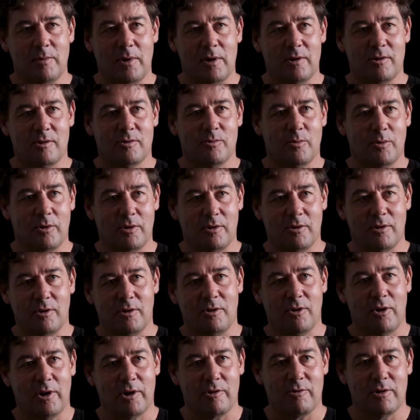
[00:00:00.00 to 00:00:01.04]
just wanted to
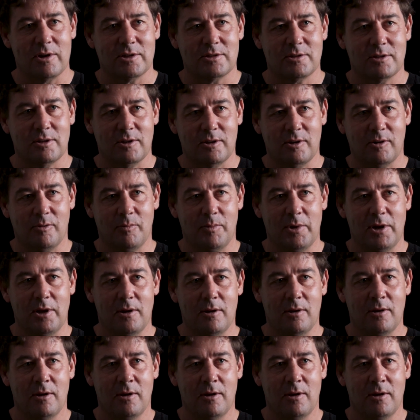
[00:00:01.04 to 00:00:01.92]
digress a little bit.